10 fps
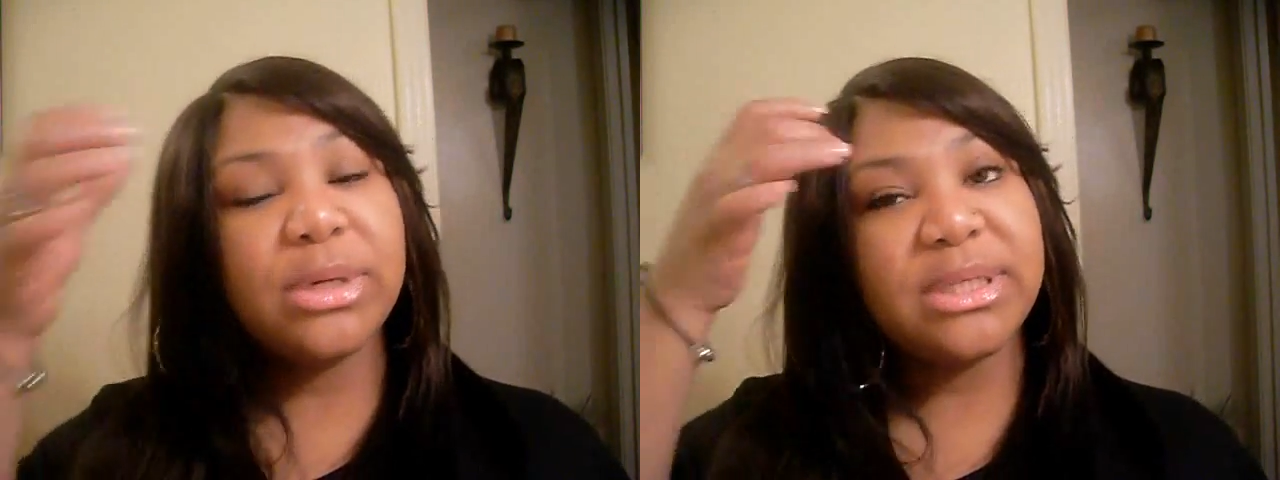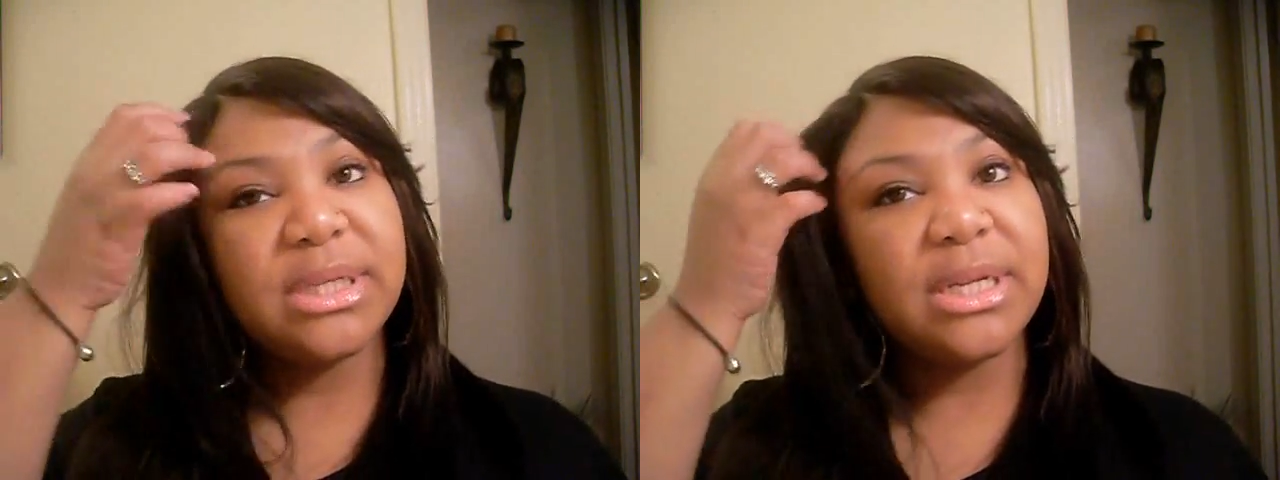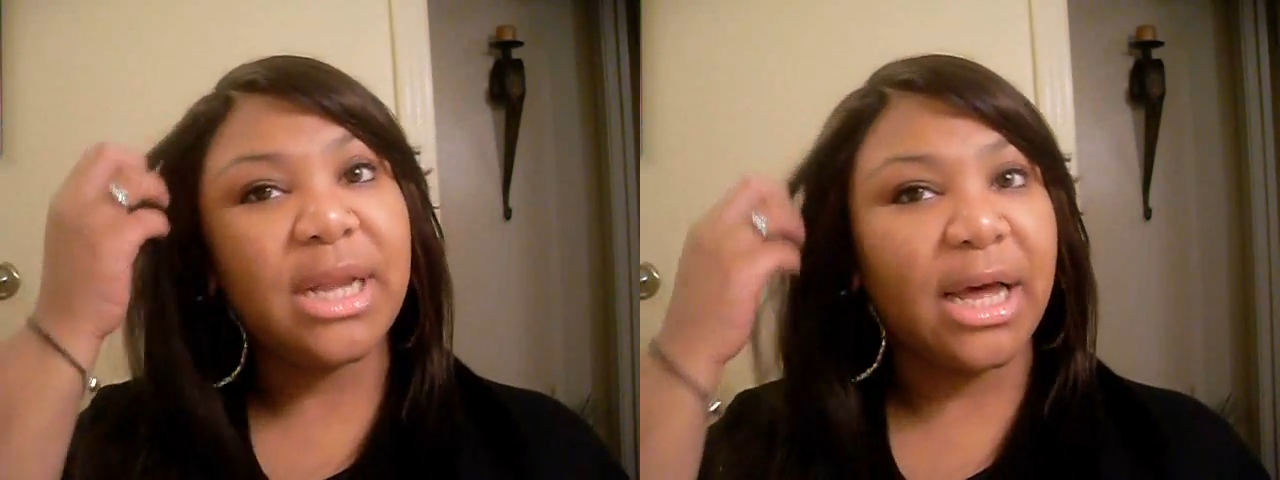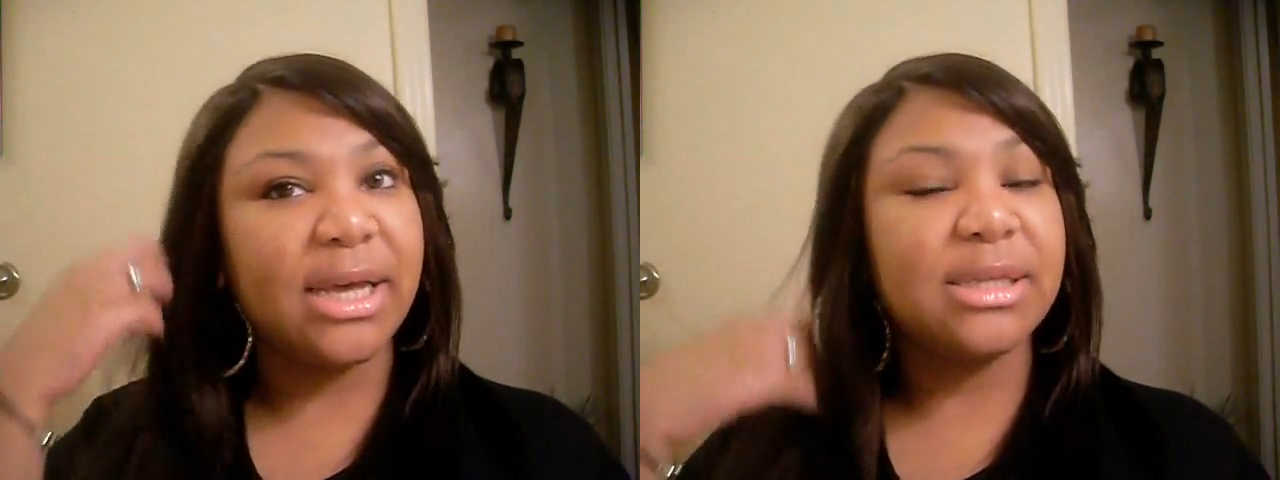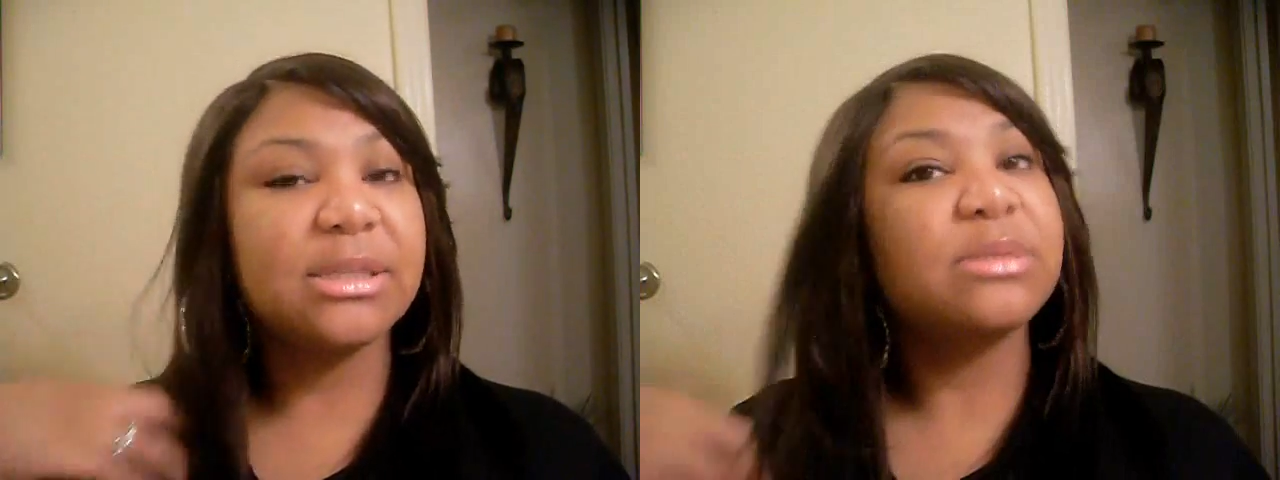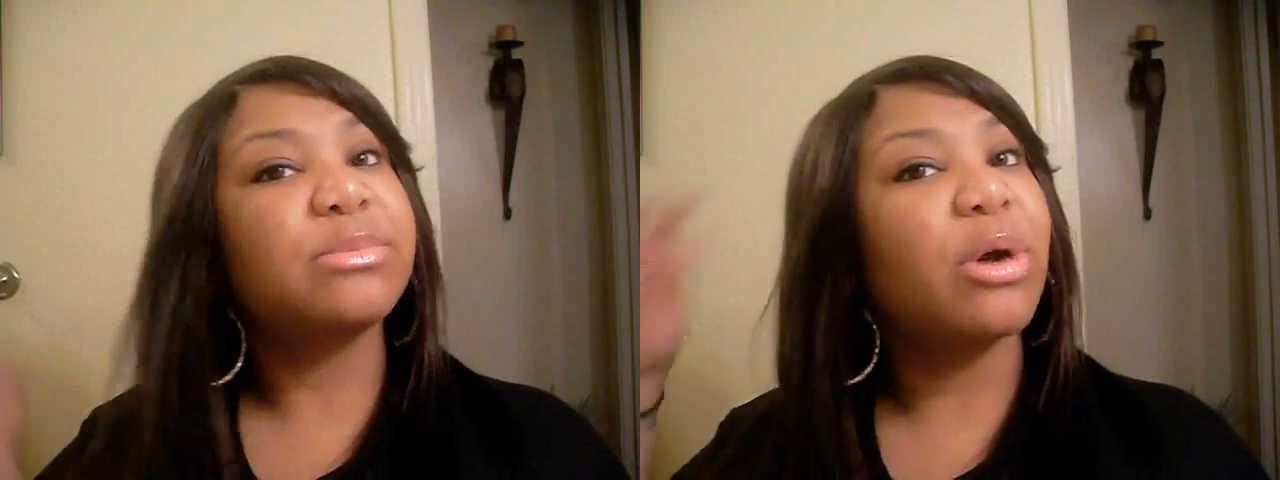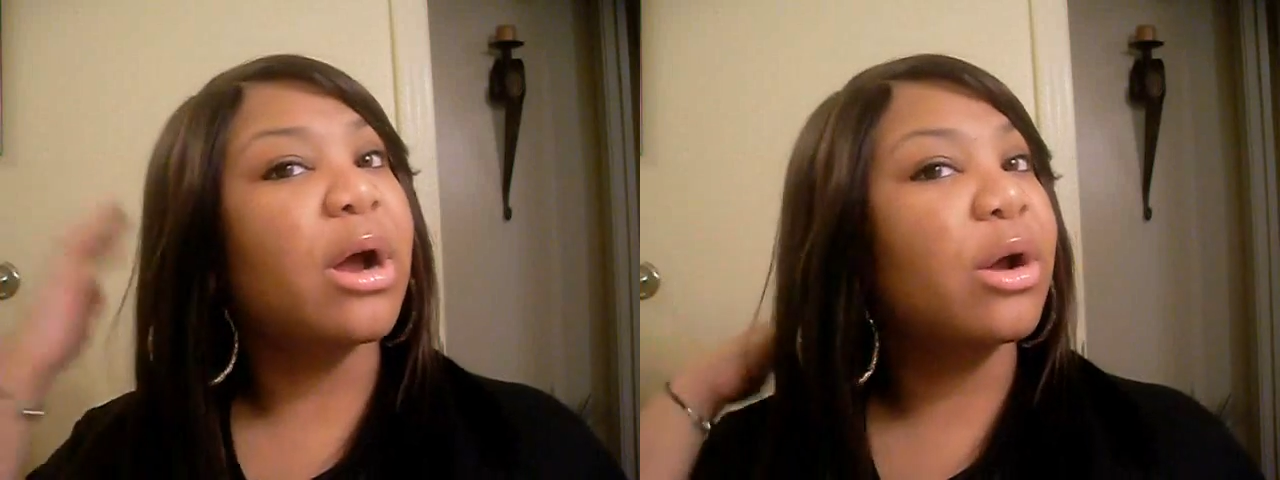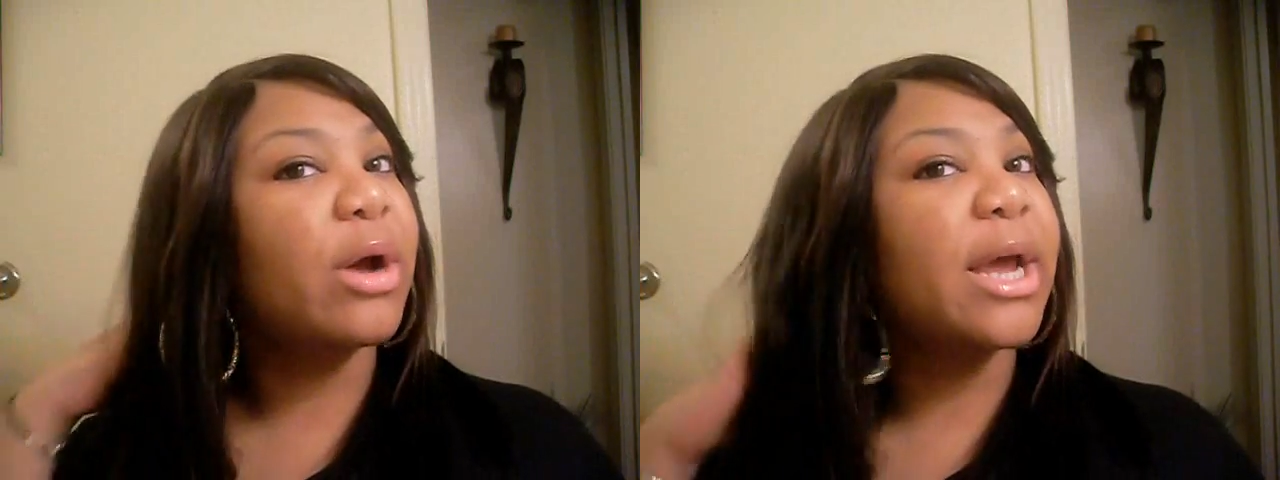It's a nice
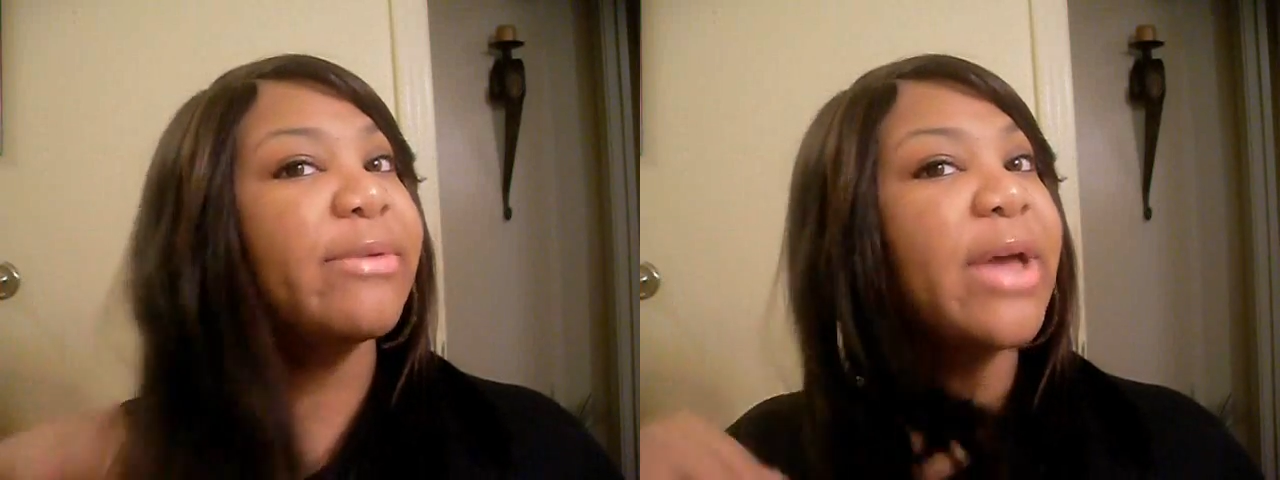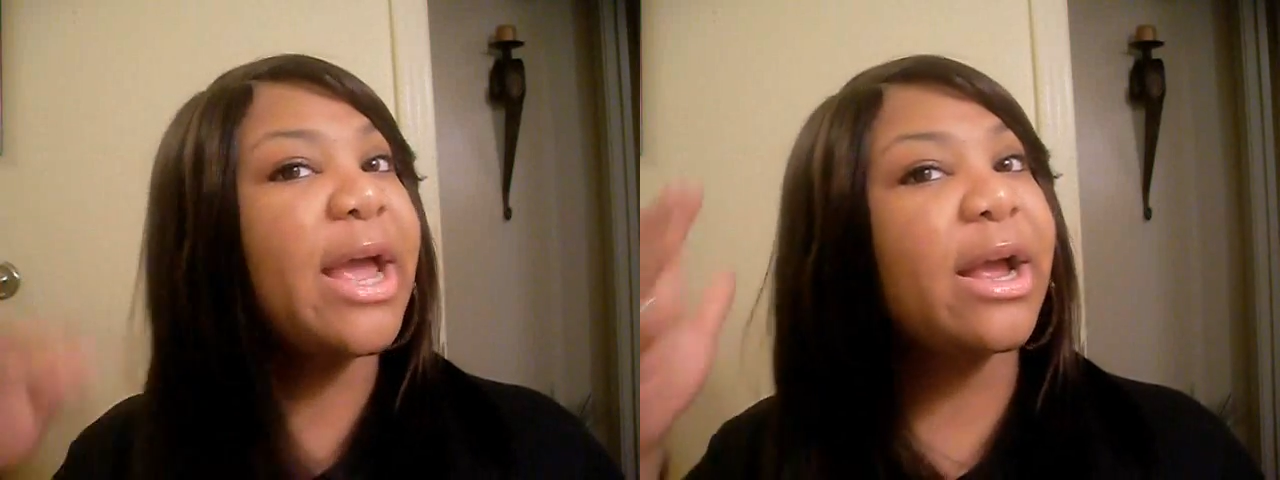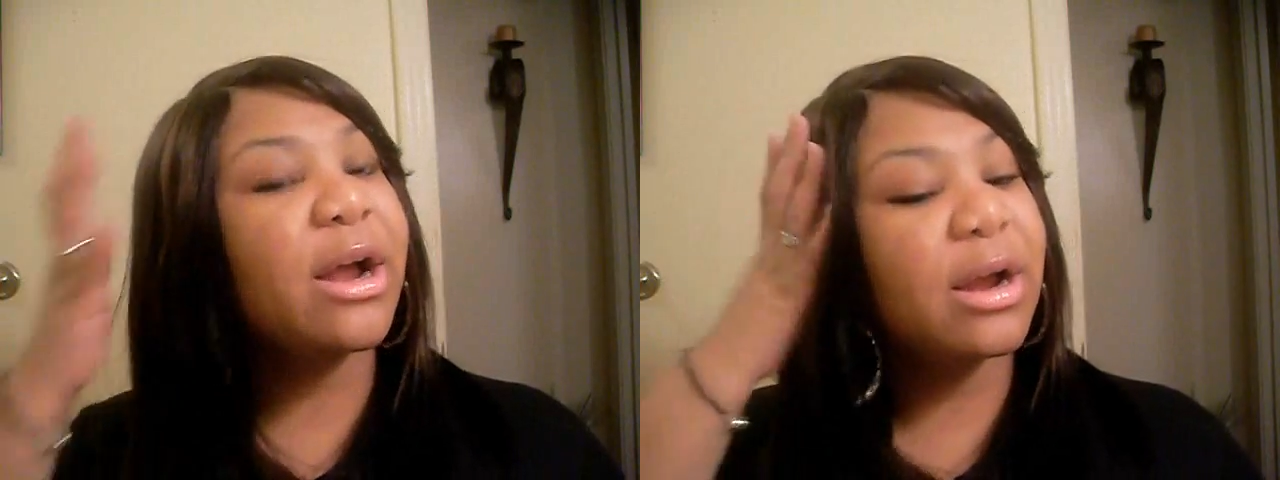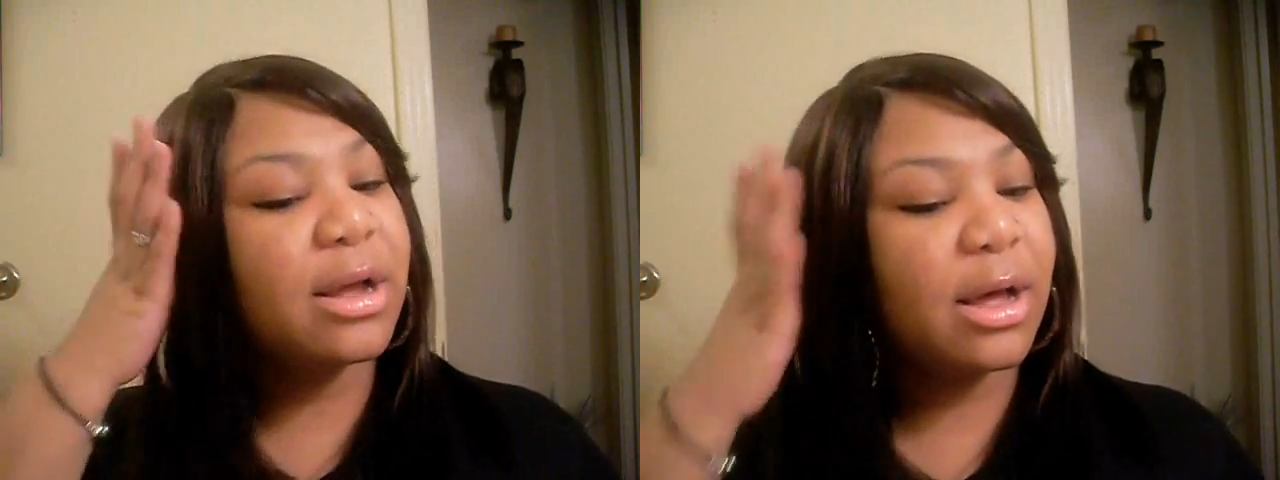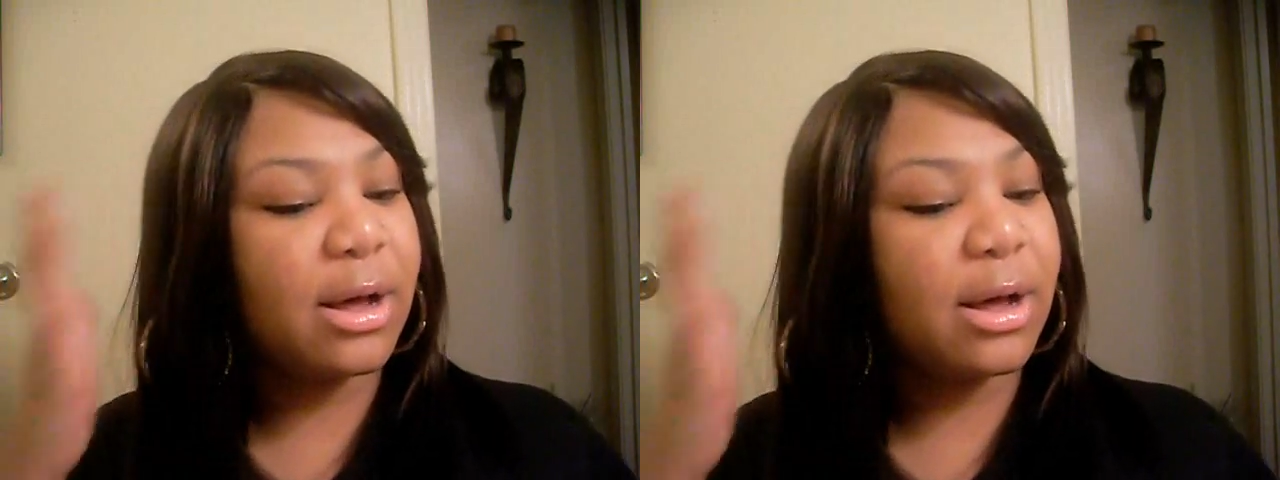grade of hair.